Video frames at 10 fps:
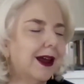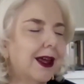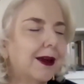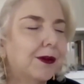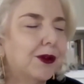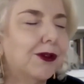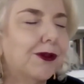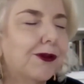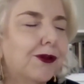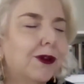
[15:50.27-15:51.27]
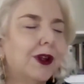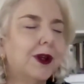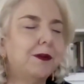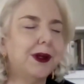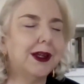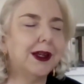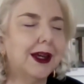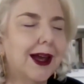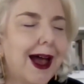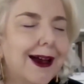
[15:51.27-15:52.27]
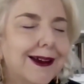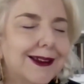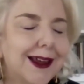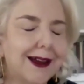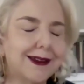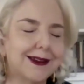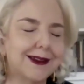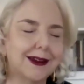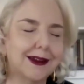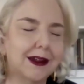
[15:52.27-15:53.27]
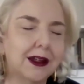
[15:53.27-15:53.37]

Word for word: able to fully be accessed